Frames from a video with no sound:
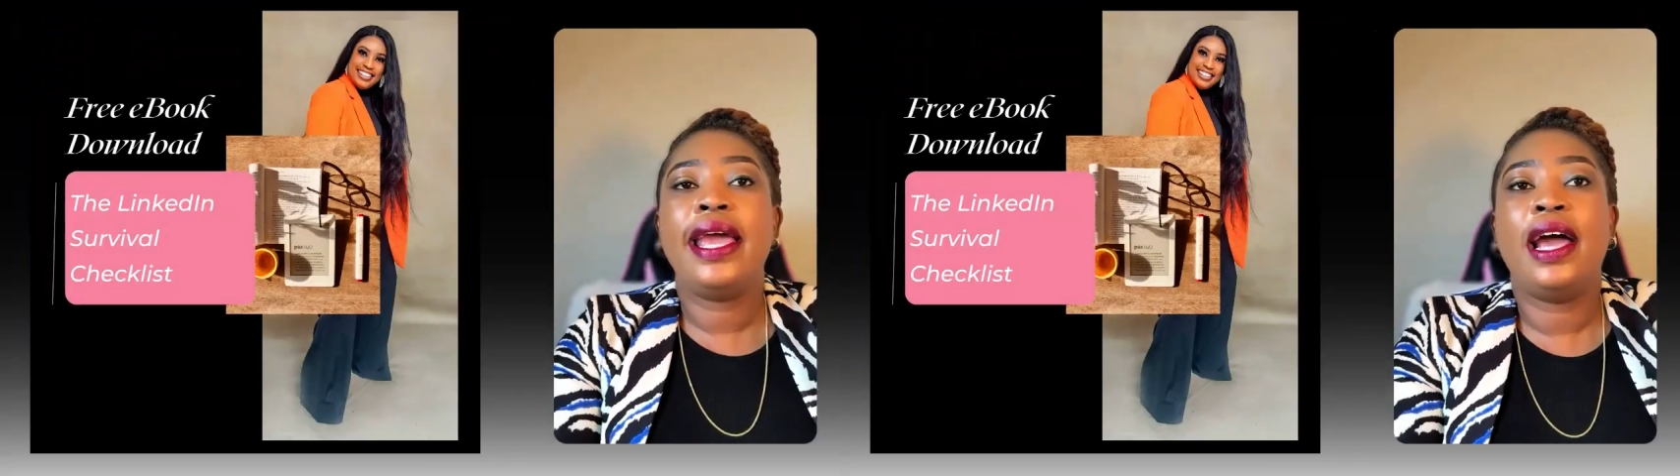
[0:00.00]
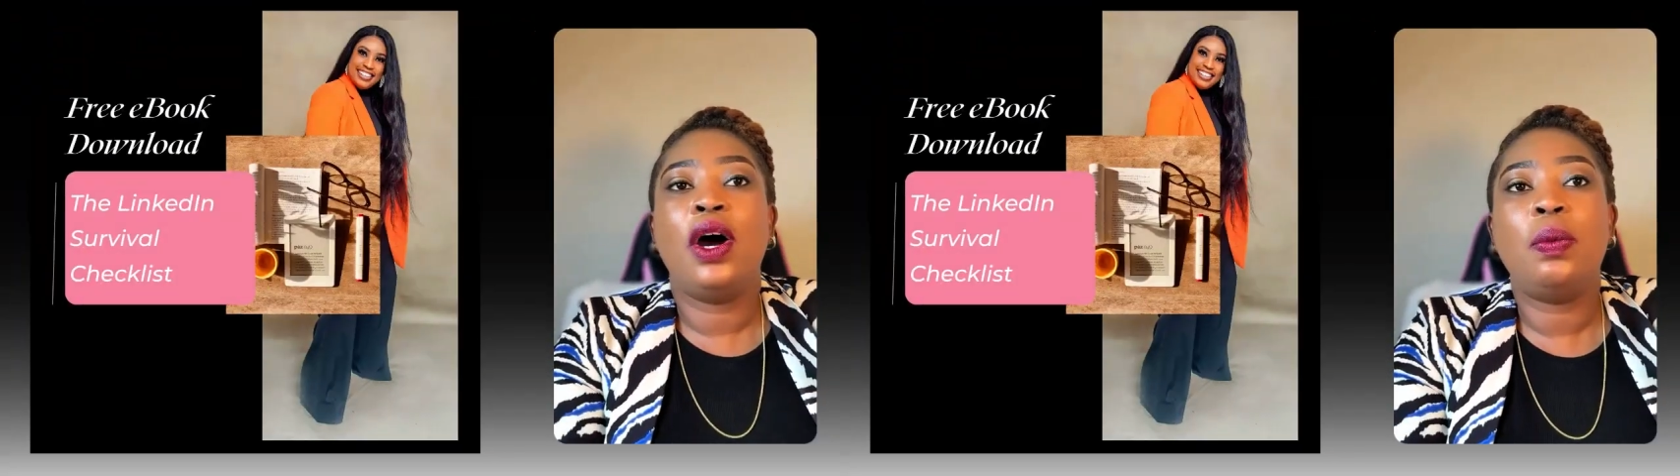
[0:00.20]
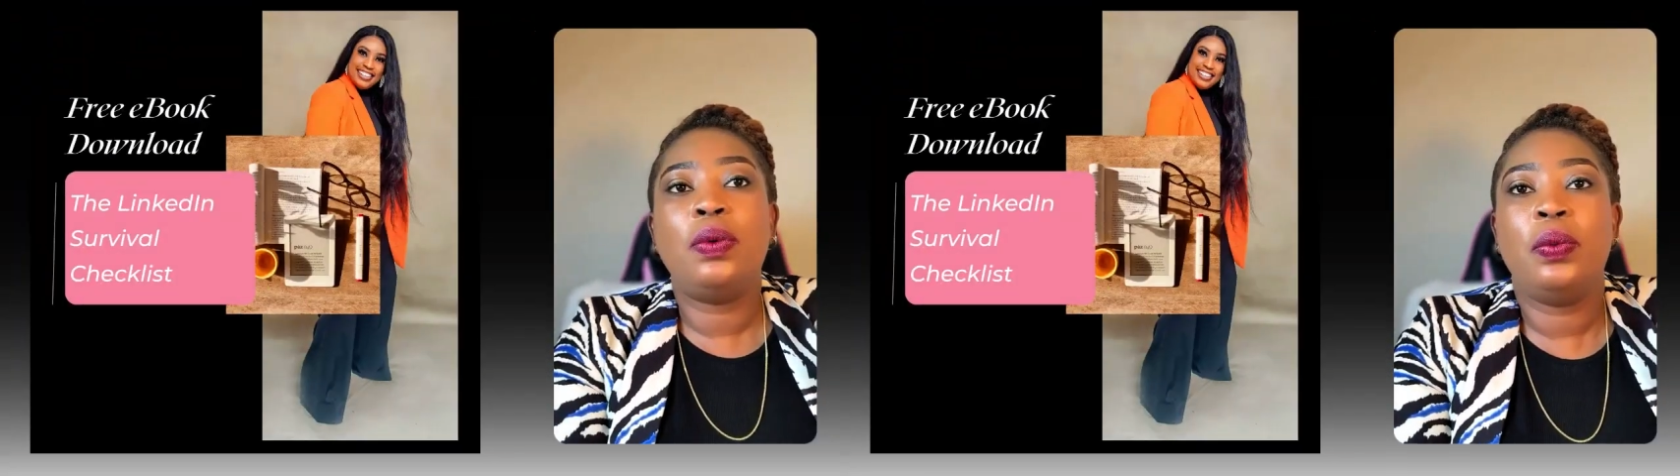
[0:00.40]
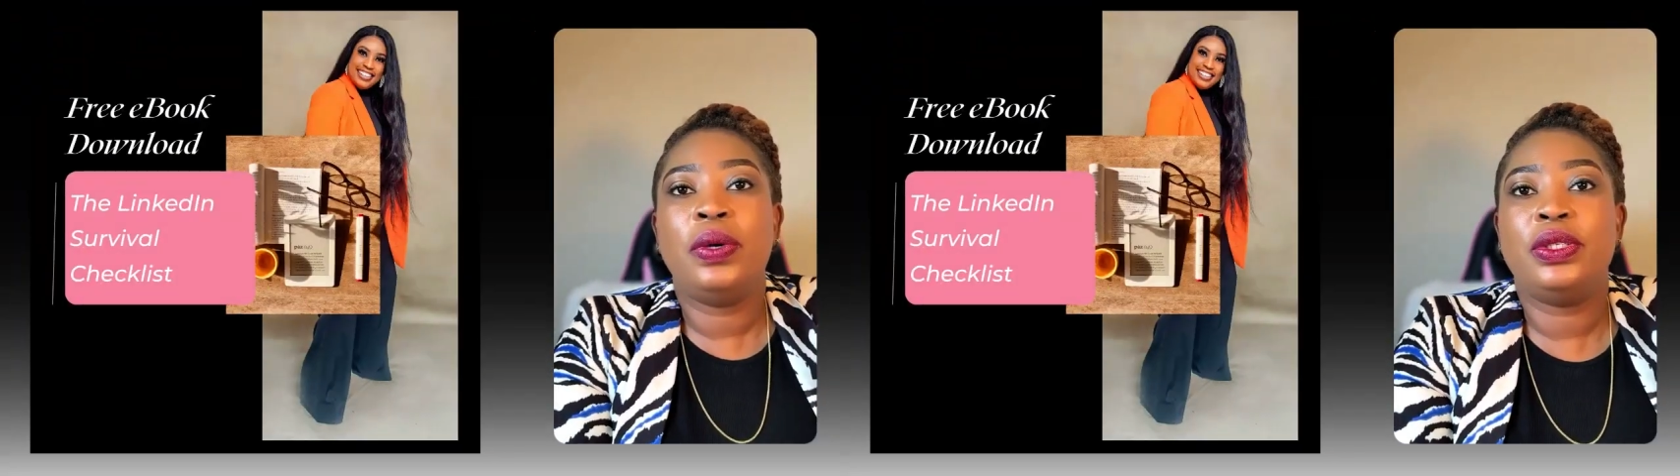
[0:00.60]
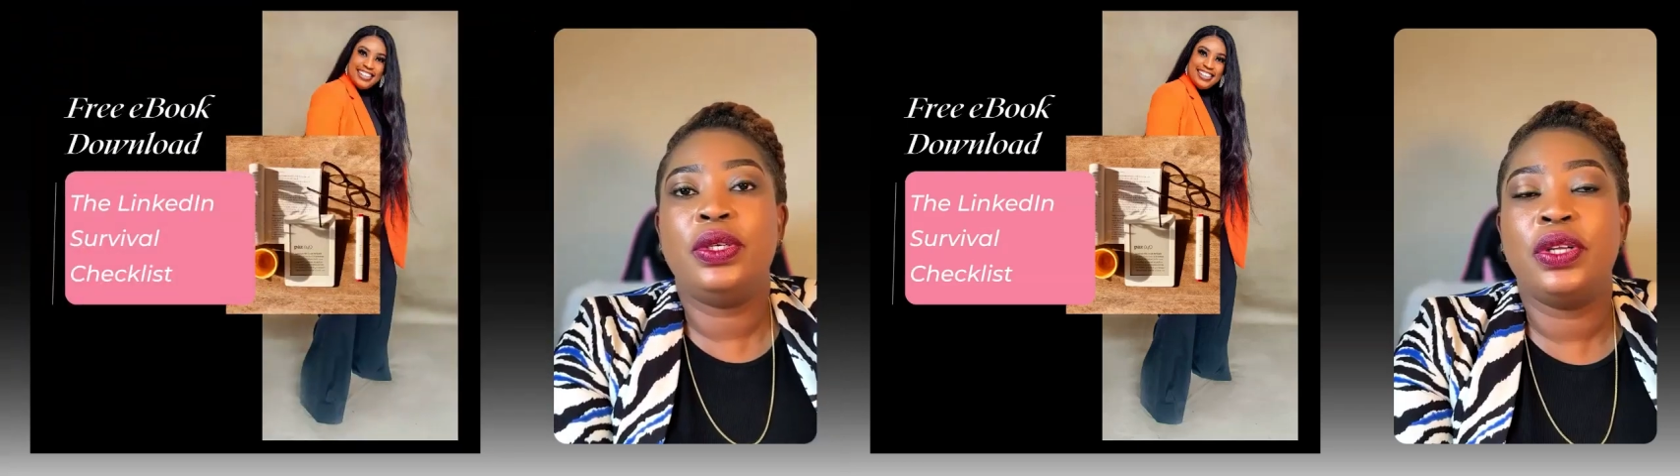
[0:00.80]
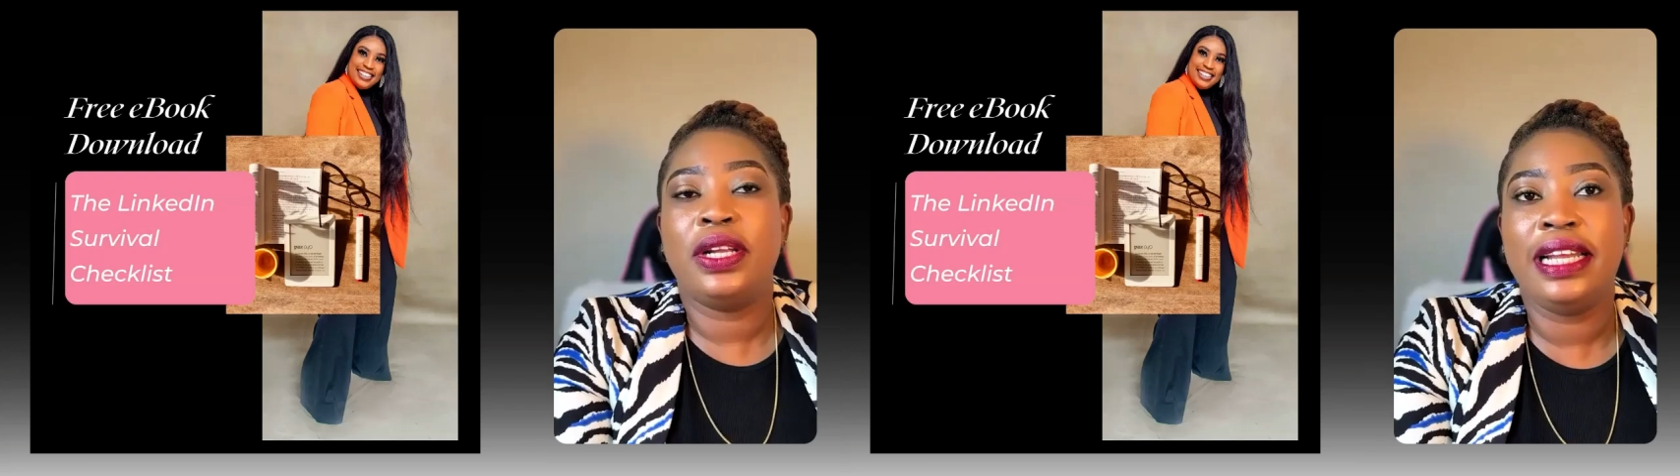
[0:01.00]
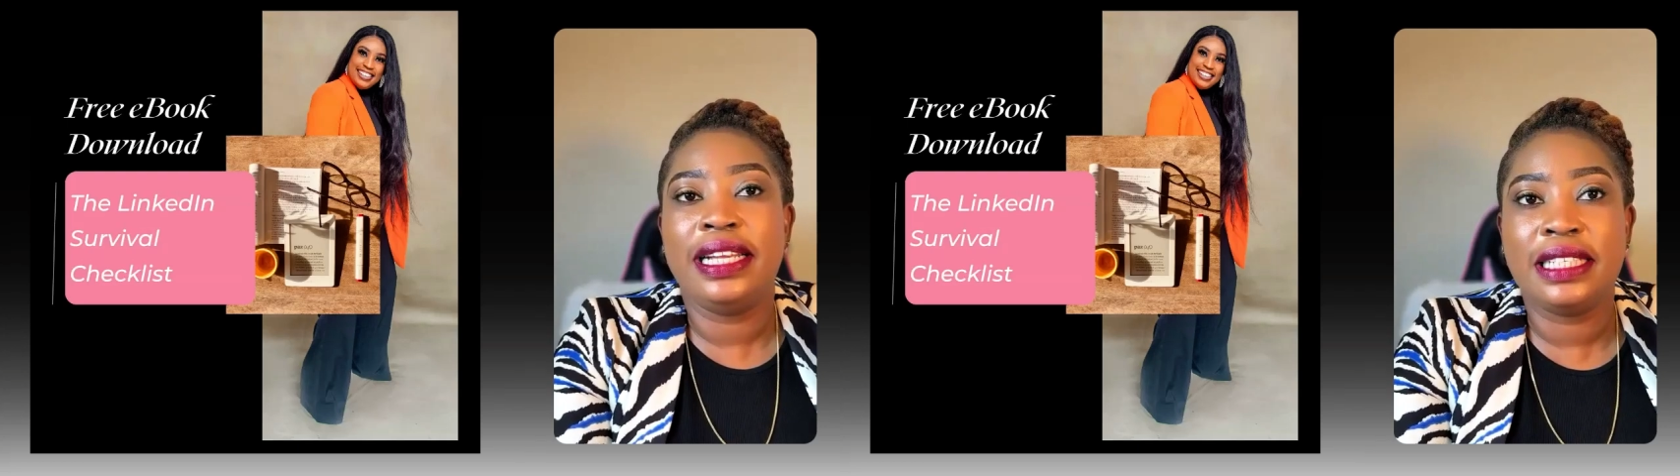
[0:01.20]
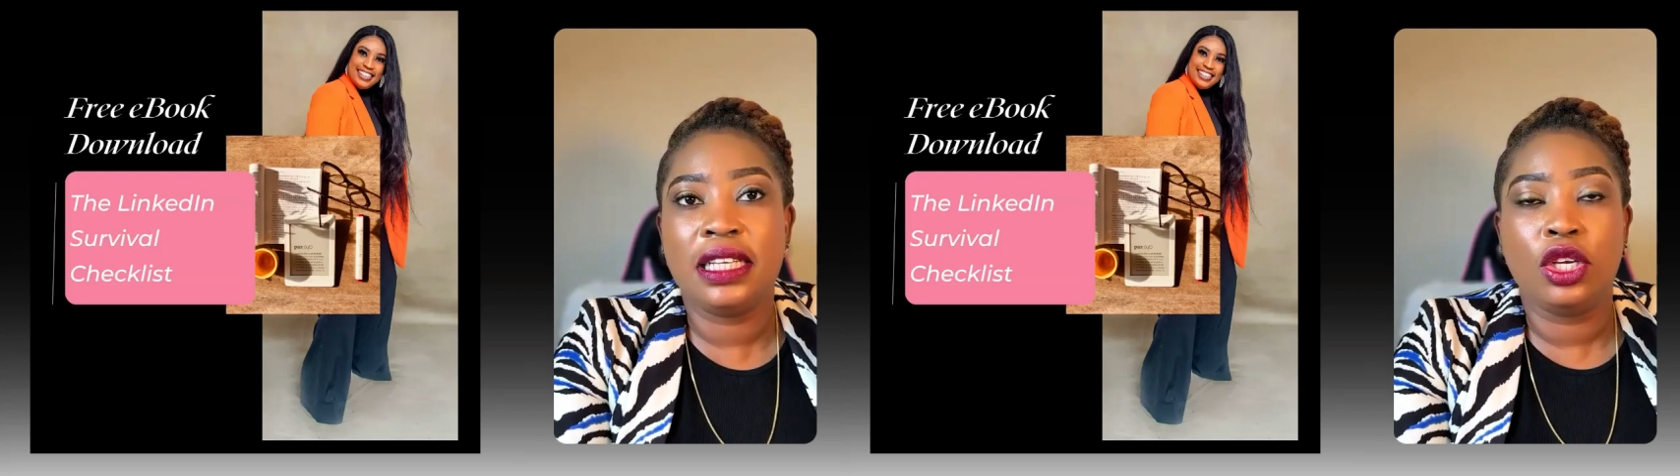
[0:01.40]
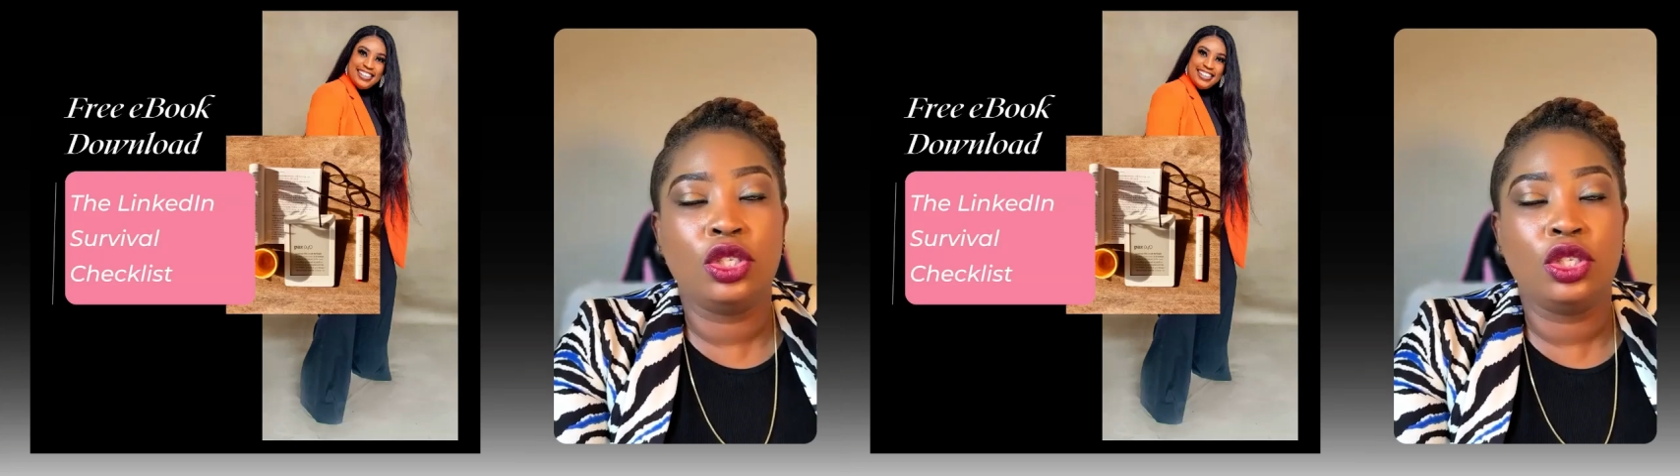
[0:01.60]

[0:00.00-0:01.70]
help with doing your LinkedIn,